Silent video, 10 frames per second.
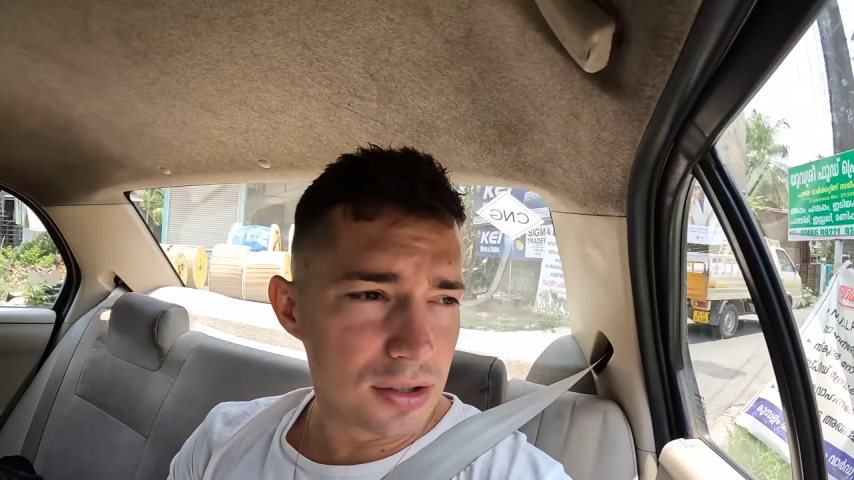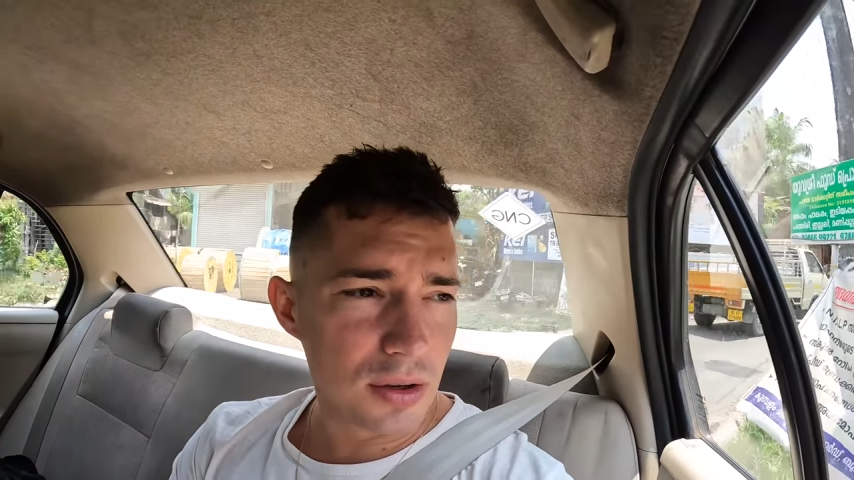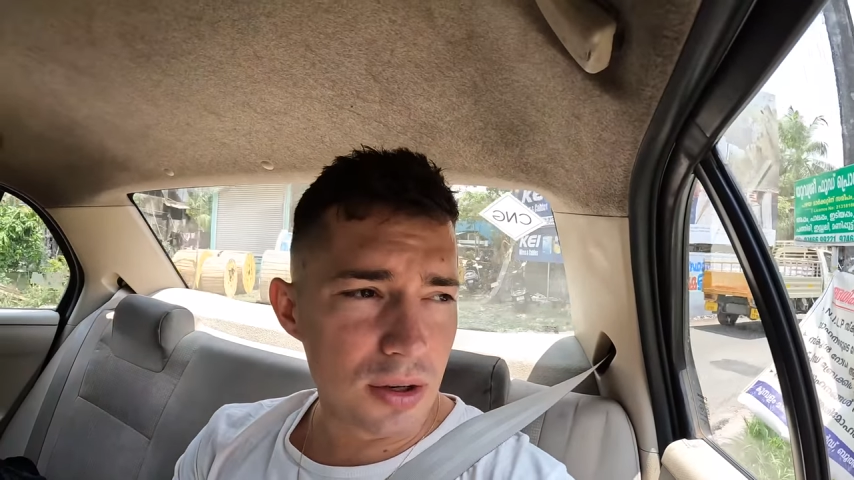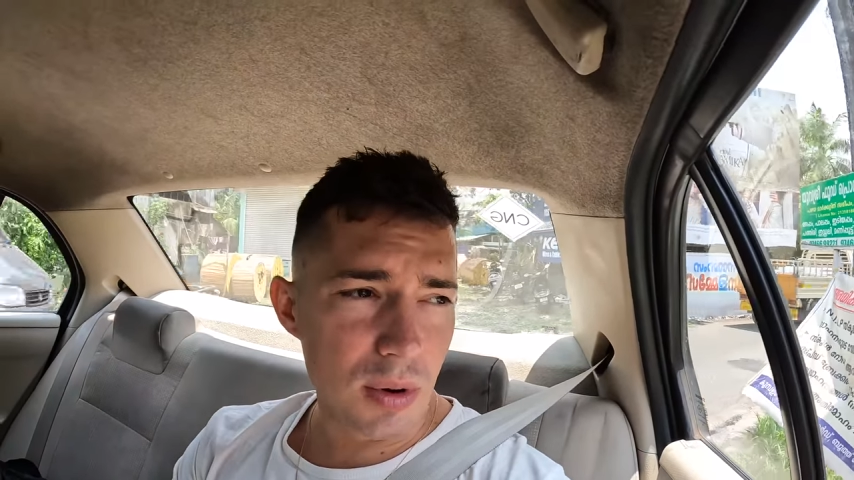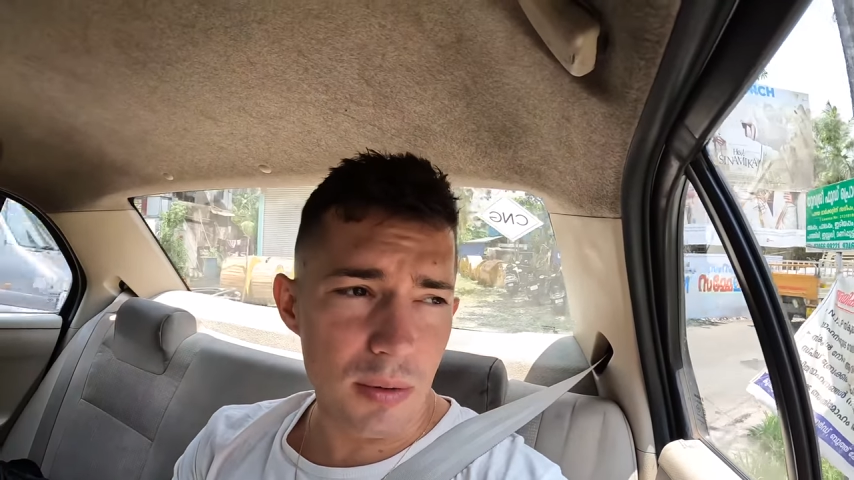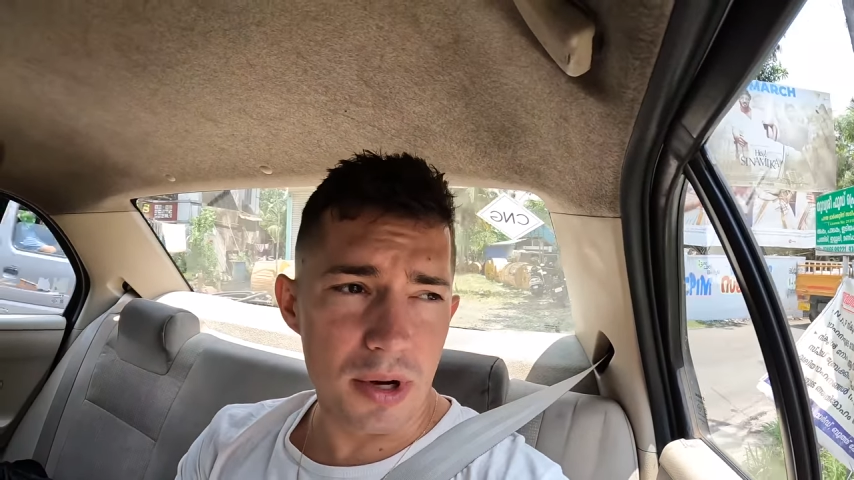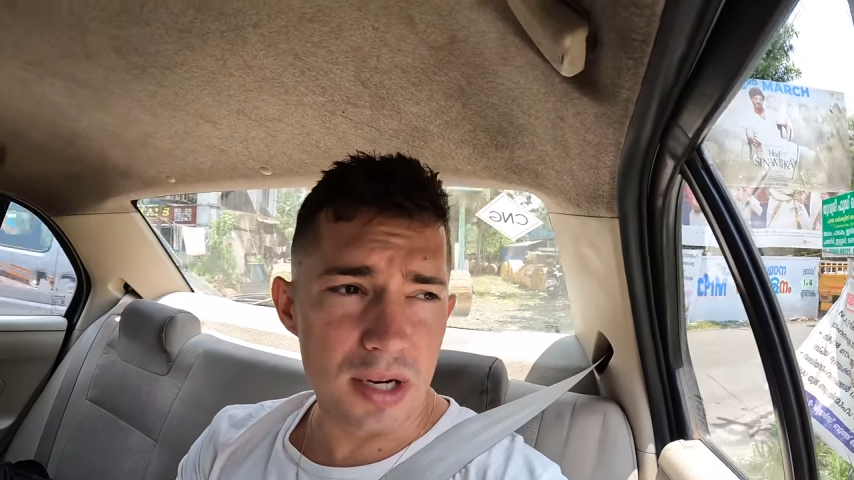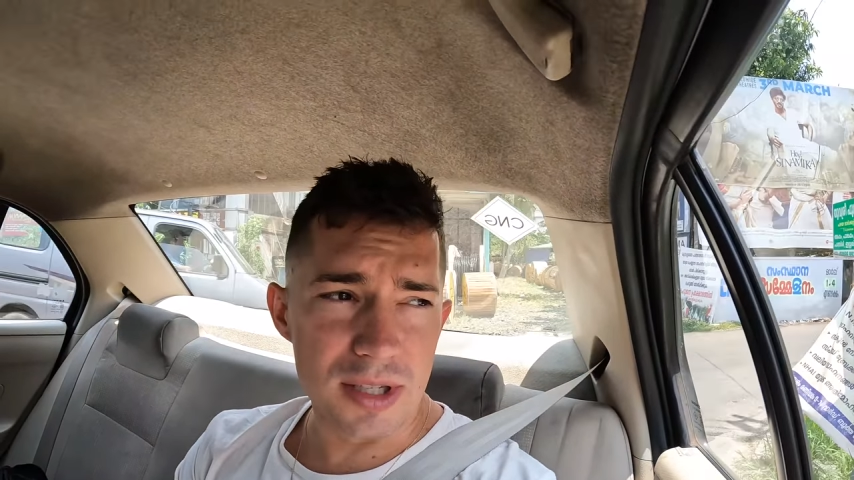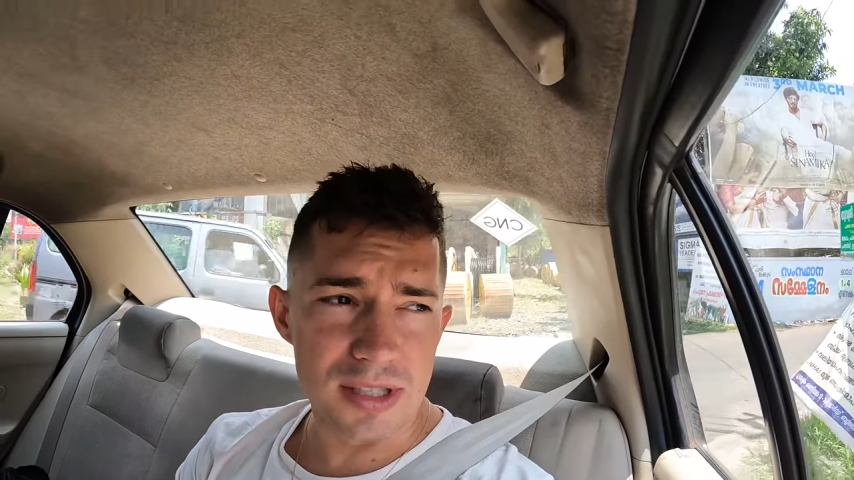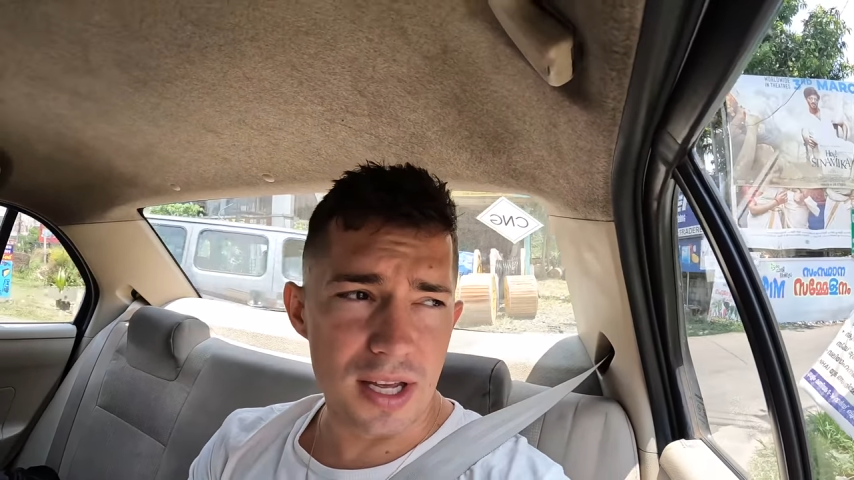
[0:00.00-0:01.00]
show you where we're
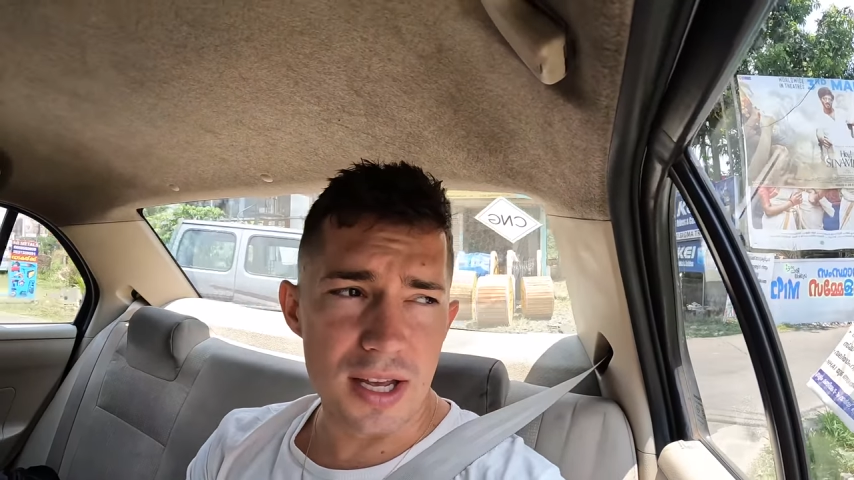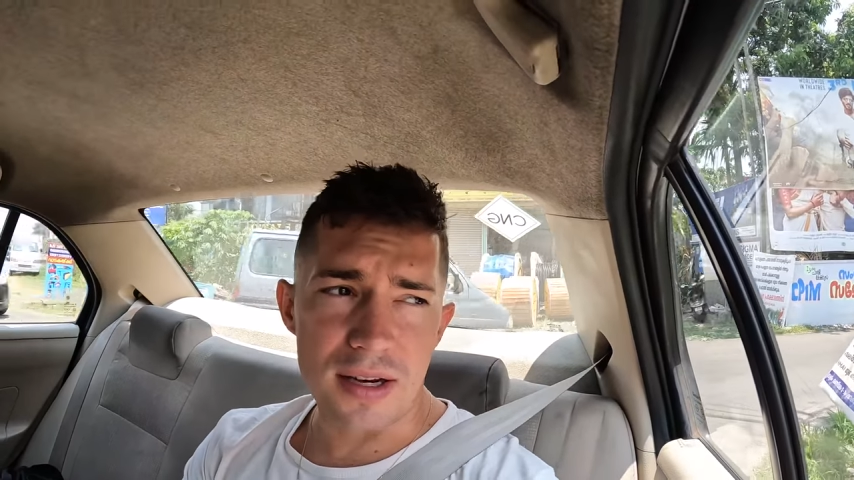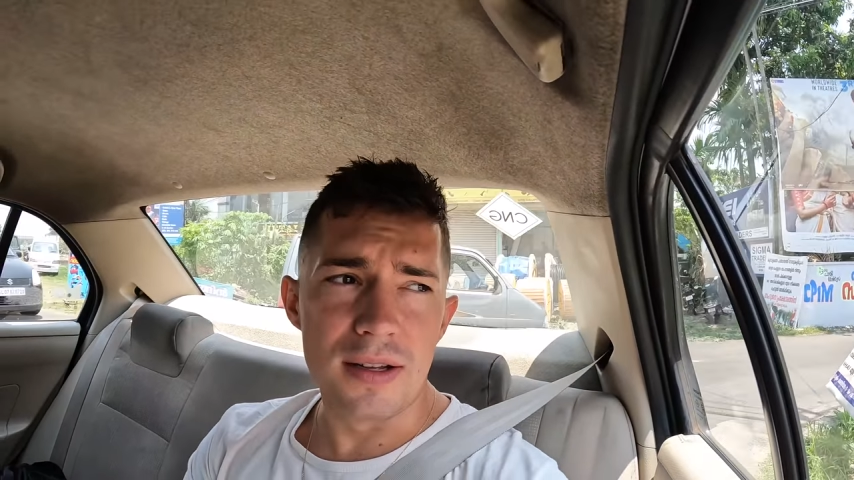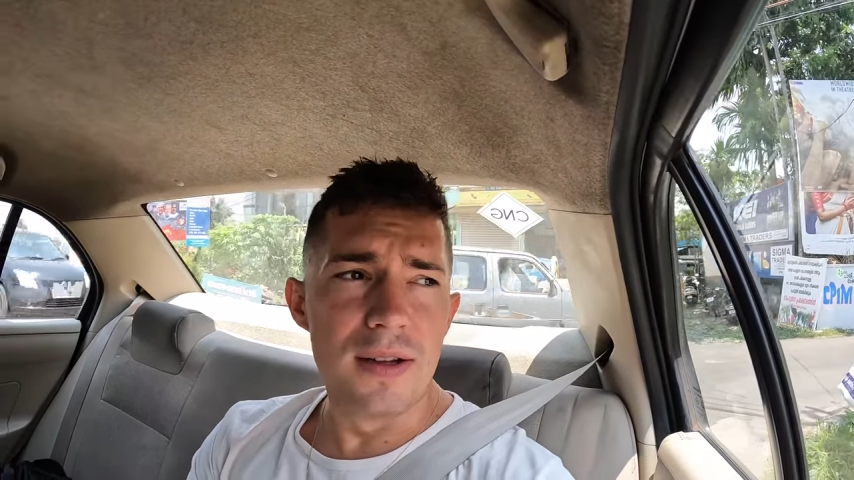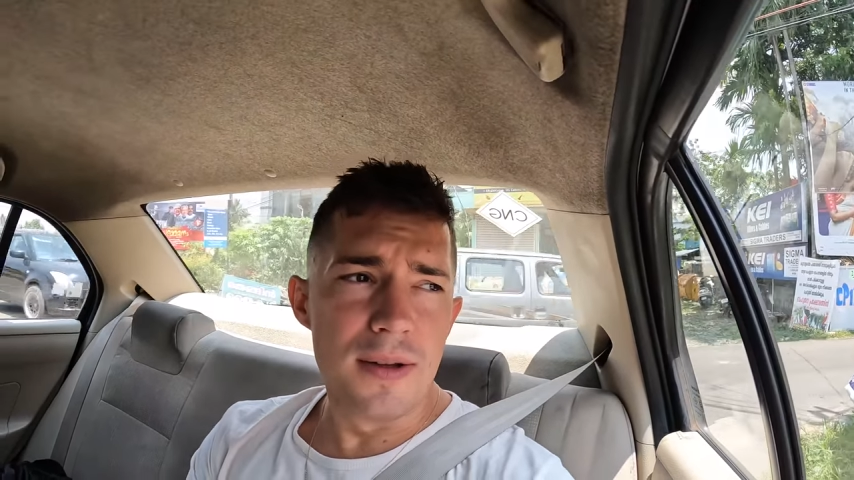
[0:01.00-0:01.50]
gonna be staying.